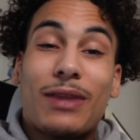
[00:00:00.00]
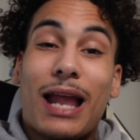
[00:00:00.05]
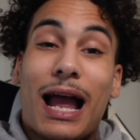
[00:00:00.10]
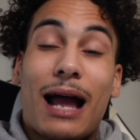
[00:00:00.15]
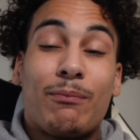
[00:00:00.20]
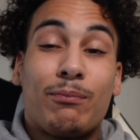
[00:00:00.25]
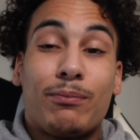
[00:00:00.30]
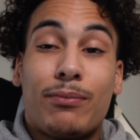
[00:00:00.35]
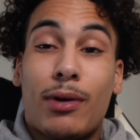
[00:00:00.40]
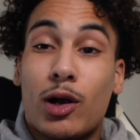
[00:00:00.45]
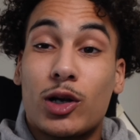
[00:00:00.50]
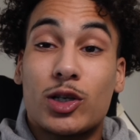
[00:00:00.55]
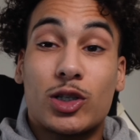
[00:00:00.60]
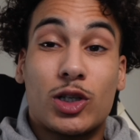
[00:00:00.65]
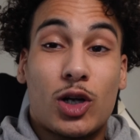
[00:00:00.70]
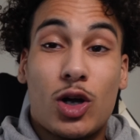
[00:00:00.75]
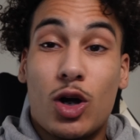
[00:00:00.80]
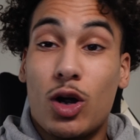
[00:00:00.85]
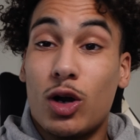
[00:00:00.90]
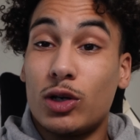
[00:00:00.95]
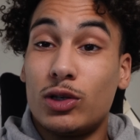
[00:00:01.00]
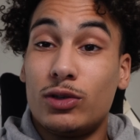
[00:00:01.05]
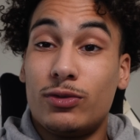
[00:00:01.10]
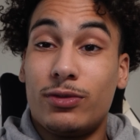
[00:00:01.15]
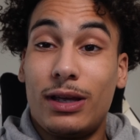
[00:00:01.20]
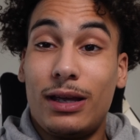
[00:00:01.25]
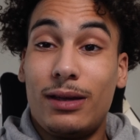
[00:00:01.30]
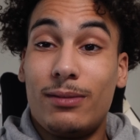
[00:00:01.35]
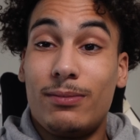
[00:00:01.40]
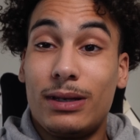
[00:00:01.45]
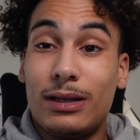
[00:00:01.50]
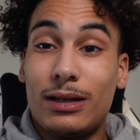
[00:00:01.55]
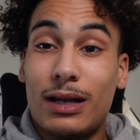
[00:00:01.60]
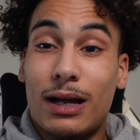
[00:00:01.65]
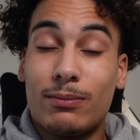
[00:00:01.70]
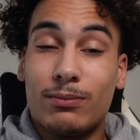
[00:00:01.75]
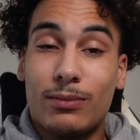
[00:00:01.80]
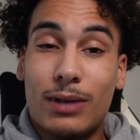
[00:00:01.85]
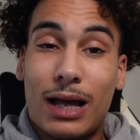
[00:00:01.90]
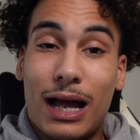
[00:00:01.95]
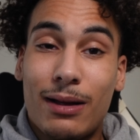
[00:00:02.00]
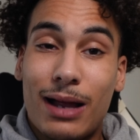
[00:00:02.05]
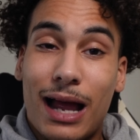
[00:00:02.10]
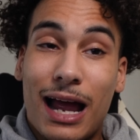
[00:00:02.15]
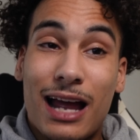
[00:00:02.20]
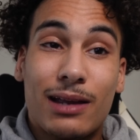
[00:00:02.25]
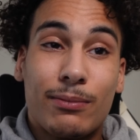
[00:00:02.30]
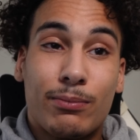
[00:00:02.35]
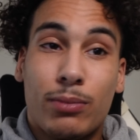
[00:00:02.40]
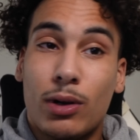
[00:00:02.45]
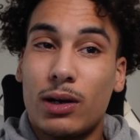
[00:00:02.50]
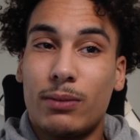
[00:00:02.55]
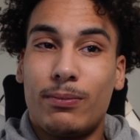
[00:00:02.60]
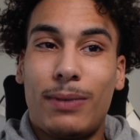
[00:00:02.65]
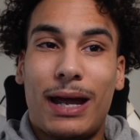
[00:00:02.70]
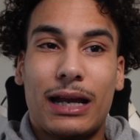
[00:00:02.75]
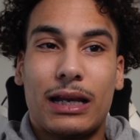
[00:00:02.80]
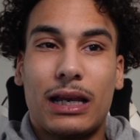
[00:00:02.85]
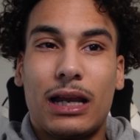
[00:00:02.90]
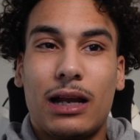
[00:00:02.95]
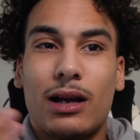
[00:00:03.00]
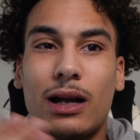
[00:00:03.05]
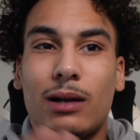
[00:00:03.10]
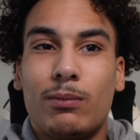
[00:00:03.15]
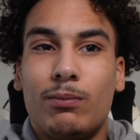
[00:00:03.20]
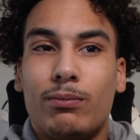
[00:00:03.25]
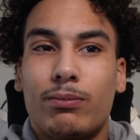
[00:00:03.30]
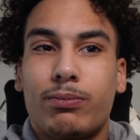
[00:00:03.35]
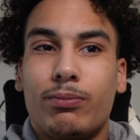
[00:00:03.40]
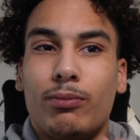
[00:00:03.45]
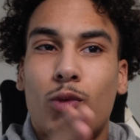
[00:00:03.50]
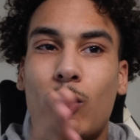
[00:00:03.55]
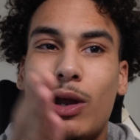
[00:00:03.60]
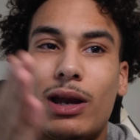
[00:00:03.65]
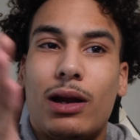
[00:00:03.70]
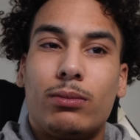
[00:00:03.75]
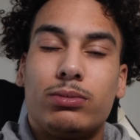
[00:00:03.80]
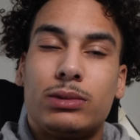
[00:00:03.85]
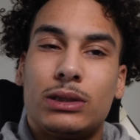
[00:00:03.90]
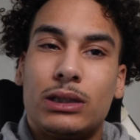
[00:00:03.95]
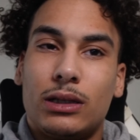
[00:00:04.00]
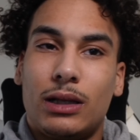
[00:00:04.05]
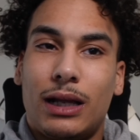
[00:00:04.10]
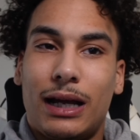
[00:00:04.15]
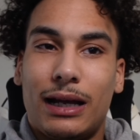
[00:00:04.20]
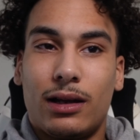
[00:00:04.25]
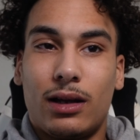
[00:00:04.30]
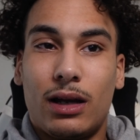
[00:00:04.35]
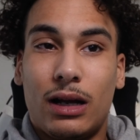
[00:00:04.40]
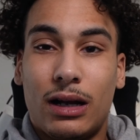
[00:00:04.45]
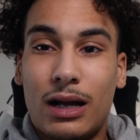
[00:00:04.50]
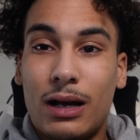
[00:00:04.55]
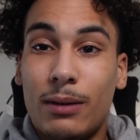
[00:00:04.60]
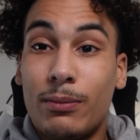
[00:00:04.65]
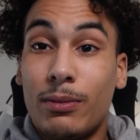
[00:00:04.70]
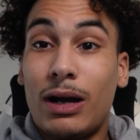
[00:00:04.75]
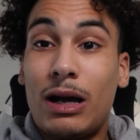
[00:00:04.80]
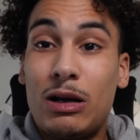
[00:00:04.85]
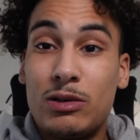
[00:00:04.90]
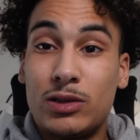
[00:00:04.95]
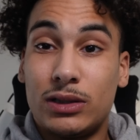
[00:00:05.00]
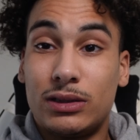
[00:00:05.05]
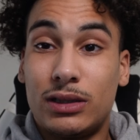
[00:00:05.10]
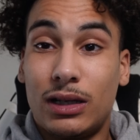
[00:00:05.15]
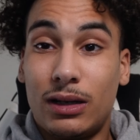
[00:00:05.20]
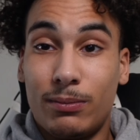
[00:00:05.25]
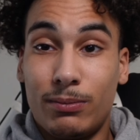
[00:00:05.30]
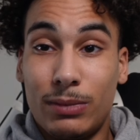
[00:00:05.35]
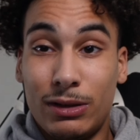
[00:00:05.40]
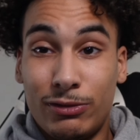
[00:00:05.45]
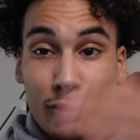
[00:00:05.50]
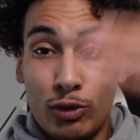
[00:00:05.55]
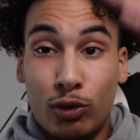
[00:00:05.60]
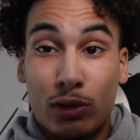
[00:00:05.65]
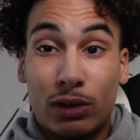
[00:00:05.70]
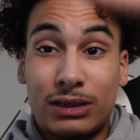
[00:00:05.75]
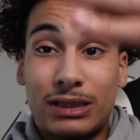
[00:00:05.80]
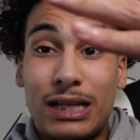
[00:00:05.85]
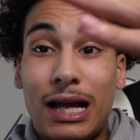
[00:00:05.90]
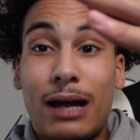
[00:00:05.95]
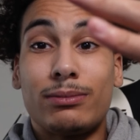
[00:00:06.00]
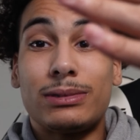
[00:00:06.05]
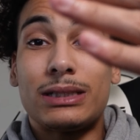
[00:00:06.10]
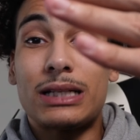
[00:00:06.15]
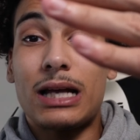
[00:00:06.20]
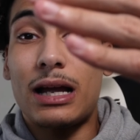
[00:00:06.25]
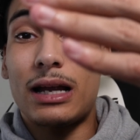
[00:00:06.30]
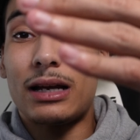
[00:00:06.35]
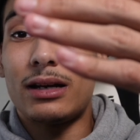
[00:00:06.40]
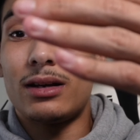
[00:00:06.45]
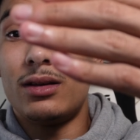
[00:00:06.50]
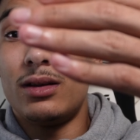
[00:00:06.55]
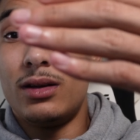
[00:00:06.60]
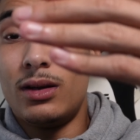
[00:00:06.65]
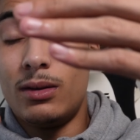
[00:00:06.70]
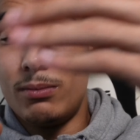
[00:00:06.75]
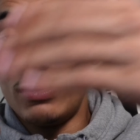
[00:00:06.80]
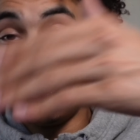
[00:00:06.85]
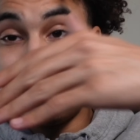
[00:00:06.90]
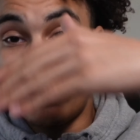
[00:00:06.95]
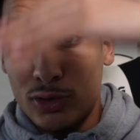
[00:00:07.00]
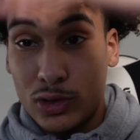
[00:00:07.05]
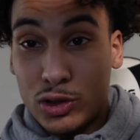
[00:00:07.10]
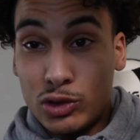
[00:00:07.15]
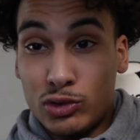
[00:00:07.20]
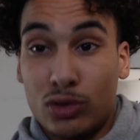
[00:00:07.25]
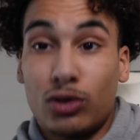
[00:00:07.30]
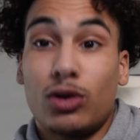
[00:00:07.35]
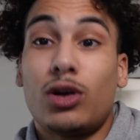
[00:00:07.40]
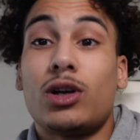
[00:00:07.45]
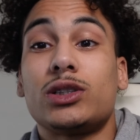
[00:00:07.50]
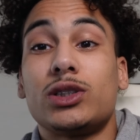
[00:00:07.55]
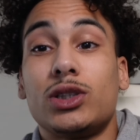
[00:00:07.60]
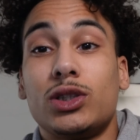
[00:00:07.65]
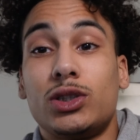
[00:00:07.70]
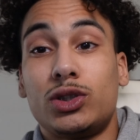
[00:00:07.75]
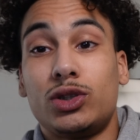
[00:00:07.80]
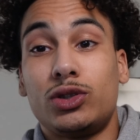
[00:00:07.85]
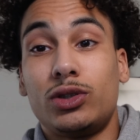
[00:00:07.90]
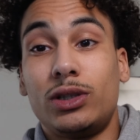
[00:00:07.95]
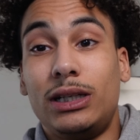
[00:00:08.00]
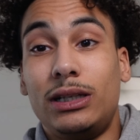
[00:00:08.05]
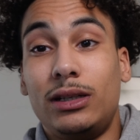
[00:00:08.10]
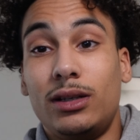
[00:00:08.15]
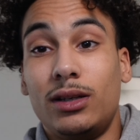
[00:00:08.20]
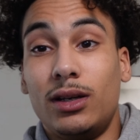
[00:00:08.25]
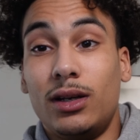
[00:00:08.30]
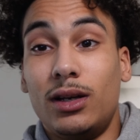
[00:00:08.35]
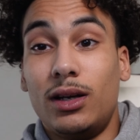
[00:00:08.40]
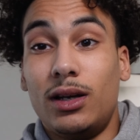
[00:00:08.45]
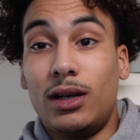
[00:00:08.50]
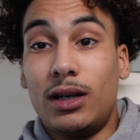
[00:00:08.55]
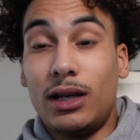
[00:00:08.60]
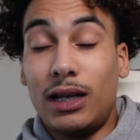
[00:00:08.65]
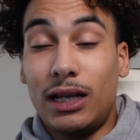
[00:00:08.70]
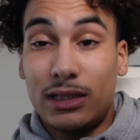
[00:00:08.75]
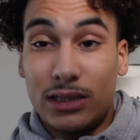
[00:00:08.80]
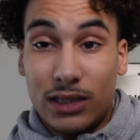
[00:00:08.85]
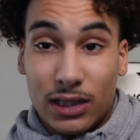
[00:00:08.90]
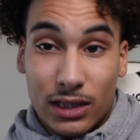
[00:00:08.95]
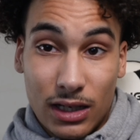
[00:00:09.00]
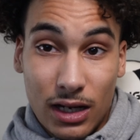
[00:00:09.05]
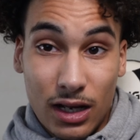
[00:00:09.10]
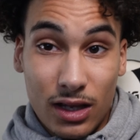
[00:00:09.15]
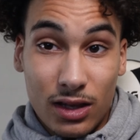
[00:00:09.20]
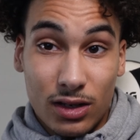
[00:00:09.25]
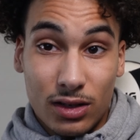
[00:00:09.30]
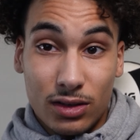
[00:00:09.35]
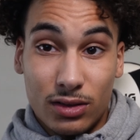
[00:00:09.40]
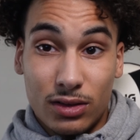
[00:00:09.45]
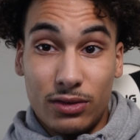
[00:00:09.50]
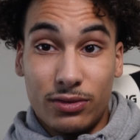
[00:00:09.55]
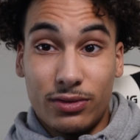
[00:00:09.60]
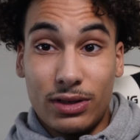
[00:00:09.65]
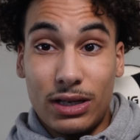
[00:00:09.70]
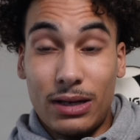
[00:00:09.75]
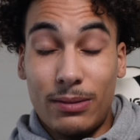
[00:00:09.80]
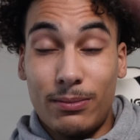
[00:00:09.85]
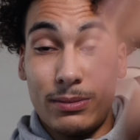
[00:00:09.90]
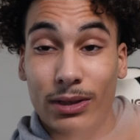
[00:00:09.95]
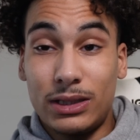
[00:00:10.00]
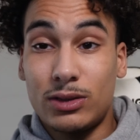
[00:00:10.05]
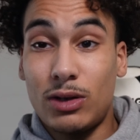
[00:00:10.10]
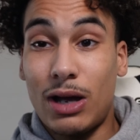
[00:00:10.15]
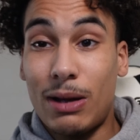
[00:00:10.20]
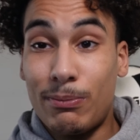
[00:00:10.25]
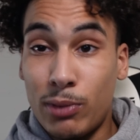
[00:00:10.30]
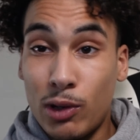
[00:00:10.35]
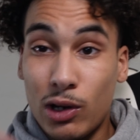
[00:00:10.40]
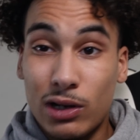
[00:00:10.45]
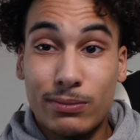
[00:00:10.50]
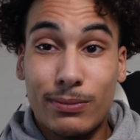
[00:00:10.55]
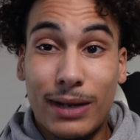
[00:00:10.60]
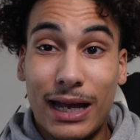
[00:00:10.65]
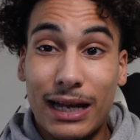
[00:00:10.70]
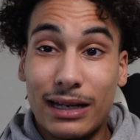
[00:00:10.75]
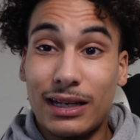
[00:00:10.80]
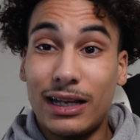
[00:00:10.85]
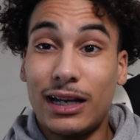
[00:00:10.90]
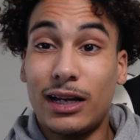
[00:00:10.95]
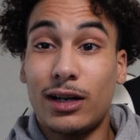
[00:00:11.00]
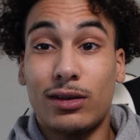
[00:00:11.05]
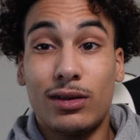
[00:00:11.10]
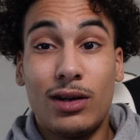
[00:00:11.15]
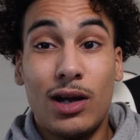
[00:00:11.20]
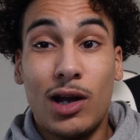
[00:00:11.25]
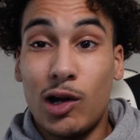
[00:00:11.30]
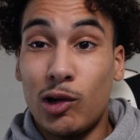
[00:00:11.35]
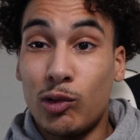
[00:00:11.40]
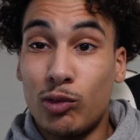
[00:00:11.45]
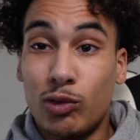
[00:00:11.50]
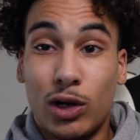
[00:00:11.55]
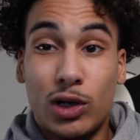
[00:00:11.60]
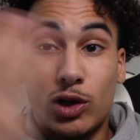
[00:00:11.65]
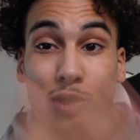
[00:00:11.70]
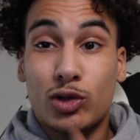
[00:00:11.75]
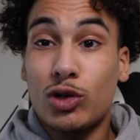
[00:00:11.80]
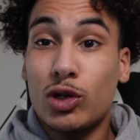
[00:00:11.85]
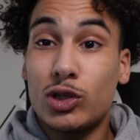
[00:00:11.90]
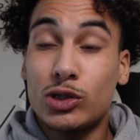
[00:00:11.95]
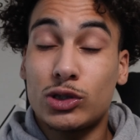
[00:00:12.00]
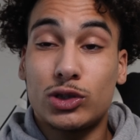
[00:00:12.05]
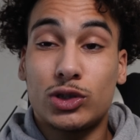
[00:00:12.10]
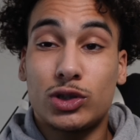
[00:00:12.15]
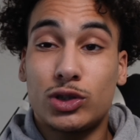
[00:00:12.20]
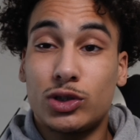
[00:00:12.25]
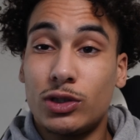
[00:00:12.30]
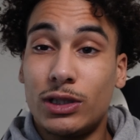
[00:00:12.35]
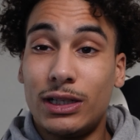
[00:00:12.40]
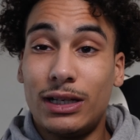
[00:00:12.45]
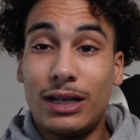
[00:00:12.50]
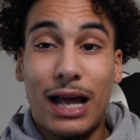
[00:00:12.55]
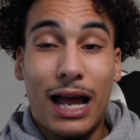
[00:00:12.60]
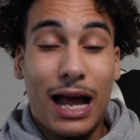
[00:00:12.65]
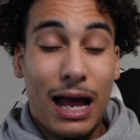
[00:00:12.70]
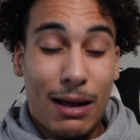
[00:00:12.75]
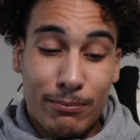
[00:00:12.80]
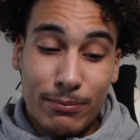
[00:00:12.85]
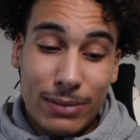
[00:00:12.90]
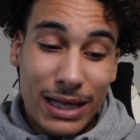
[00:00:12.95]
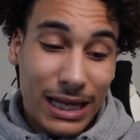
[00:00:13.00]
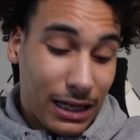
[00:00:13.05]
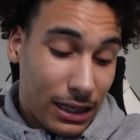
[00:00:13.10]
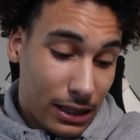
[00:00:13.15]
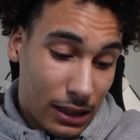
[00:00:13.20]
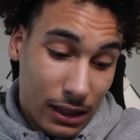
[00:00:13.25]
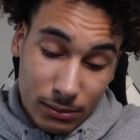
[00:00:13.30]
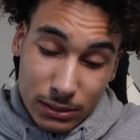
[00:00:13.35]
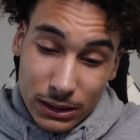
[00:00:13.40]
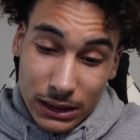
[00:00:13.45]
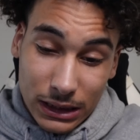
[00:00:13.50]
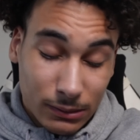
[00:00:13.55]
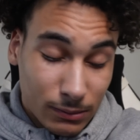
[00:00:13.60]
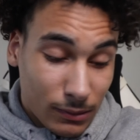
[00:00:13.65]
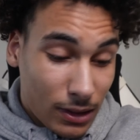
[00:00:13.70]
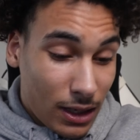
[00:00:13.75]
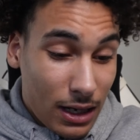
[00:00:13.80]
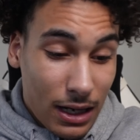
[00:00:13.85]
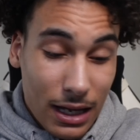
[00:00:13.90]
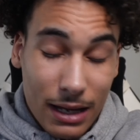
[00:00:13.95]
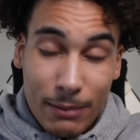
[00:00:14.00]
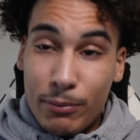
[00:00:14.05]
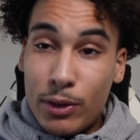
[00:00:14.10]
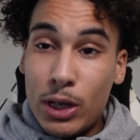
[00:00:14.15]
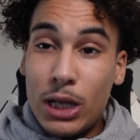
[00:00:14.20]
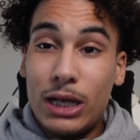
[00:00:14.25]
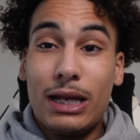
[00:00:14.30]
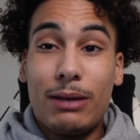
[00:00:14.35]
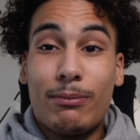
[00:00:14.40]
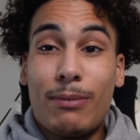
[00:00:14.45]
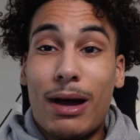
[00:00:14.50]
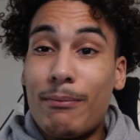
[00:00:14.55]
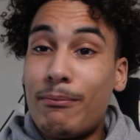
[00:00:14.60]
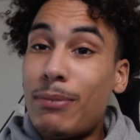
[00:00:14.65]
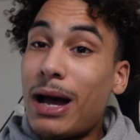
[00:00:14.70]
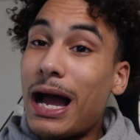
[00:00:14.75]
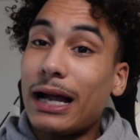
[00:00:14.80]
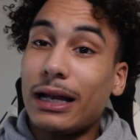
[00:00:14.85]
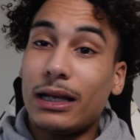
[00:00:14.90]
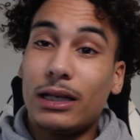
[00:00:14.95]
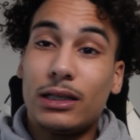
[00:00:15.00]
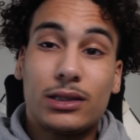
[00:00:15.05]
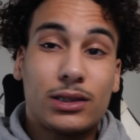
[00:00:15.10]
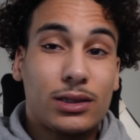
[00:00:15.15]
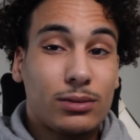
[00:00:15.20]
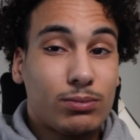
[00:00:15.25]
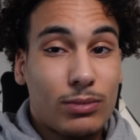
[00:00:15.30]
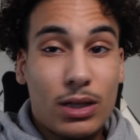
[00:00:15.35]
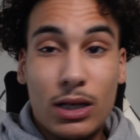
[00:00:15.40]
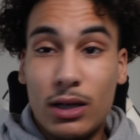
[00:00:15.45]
I parked the car, you feel me? I'm, I, I ain't parked back there. I went up to like a couple houses up before the stop sign, before you cross the street into the other, you feel me? So I parked back there, run across the street. I'm picking up shit, putting in my pockets.